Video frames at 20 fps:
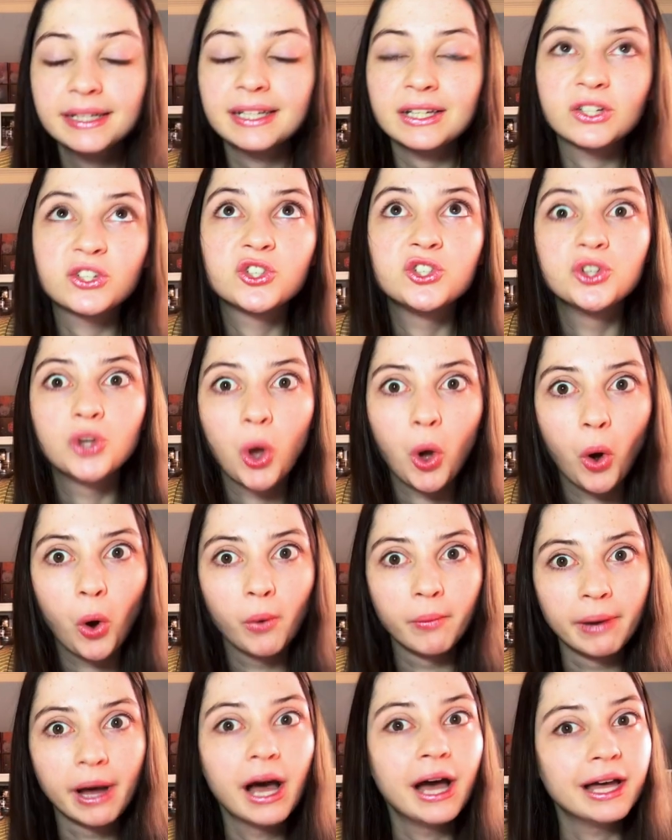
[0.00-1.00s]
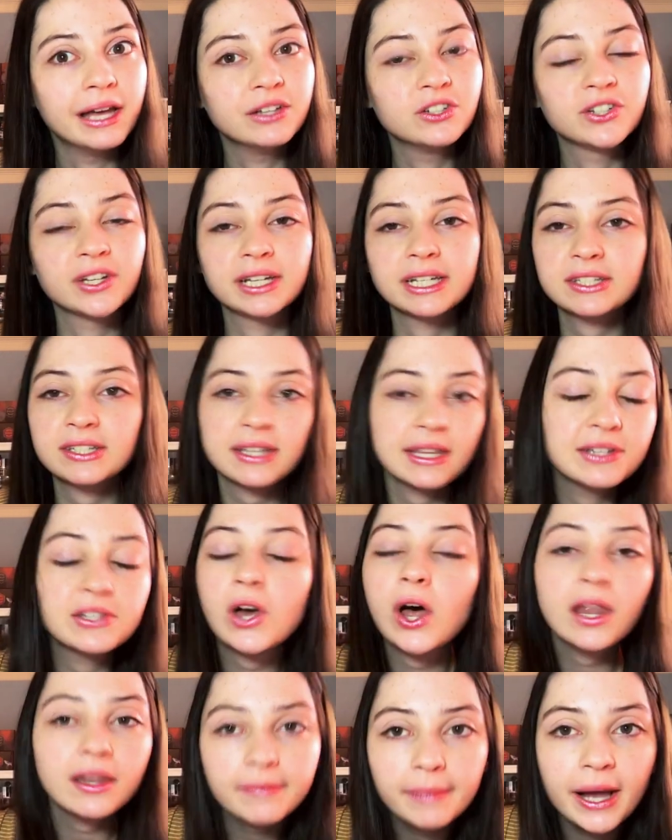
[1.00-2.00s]
like so much. Like it's
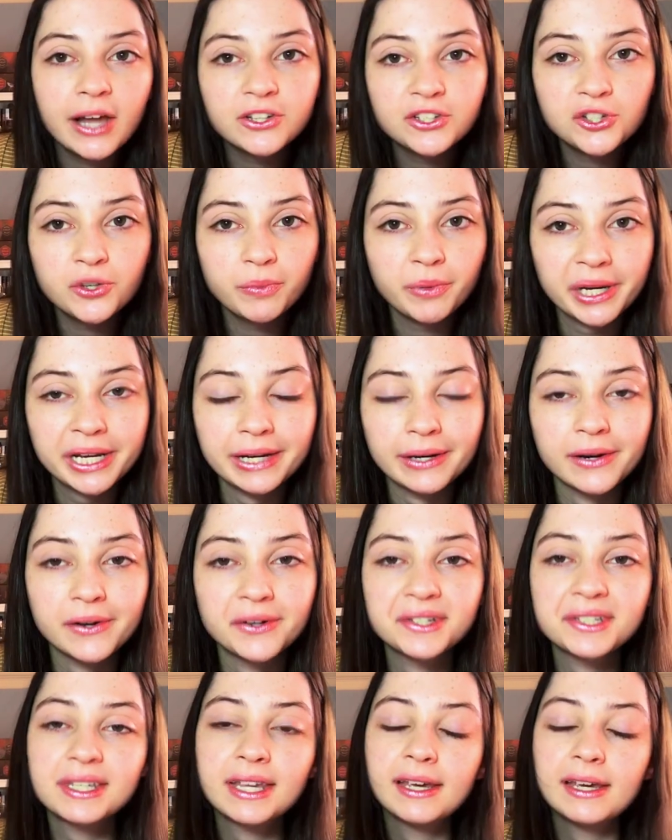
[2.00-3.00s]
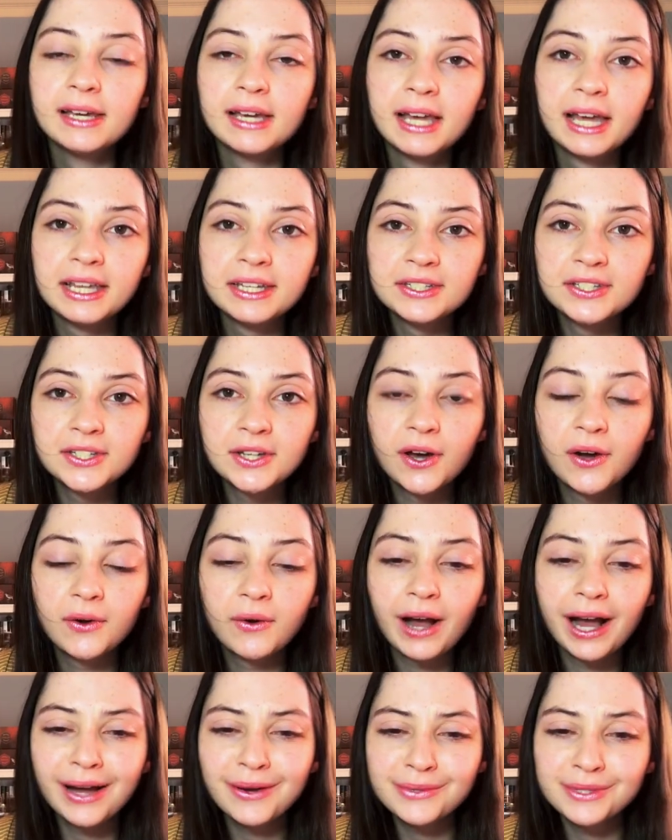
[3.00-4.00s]
all about superheroes. And so
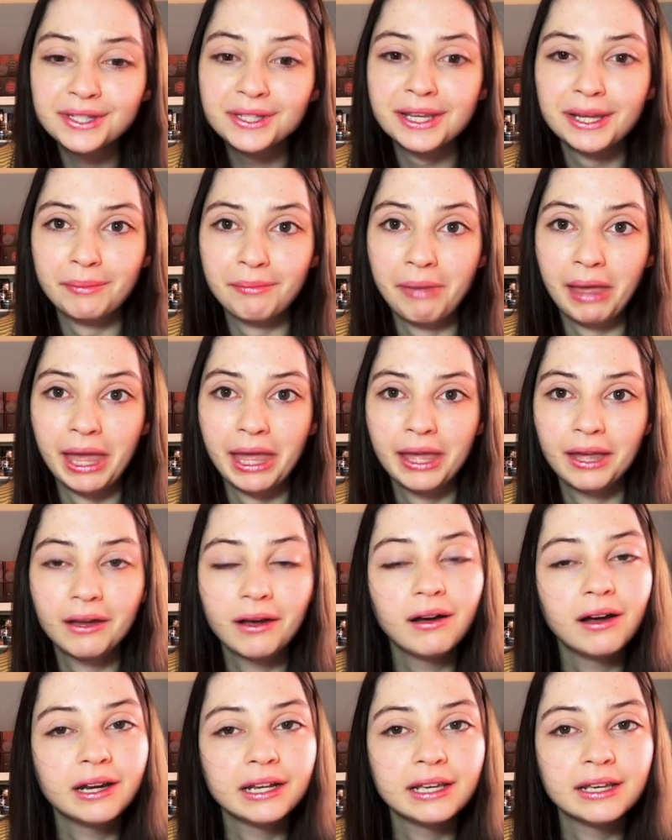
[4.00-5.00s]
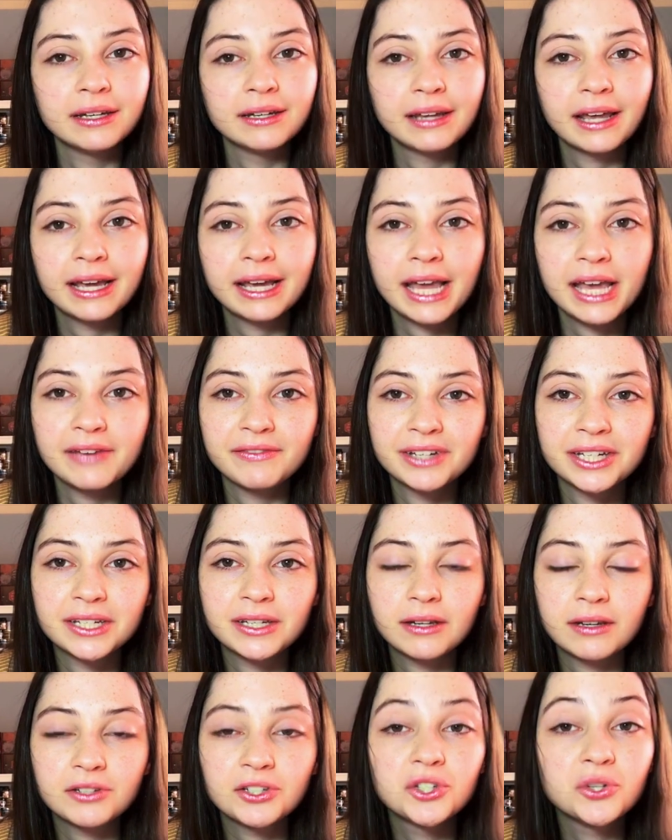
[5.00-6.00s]
I was like meh on it, and I gave
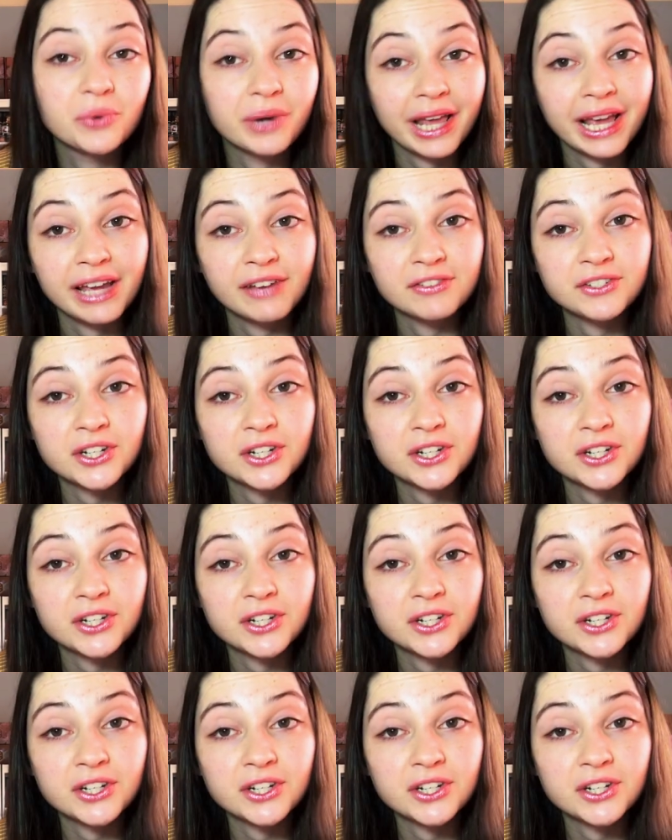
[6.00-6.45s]
it 2.5